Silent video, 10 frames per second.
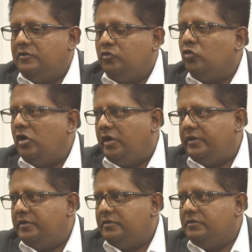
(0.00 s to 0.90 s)
took on
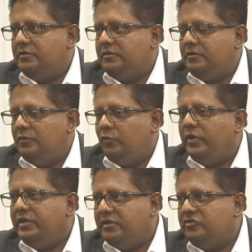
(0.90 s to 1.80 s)

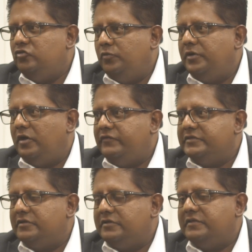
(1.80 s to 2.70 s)
when he assumed office
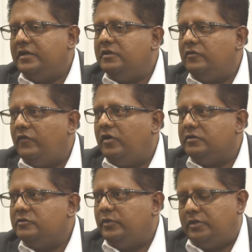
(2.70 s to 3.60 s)
on the 2nd of
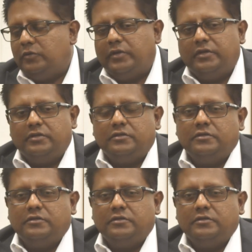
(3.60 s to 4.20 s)
August 2020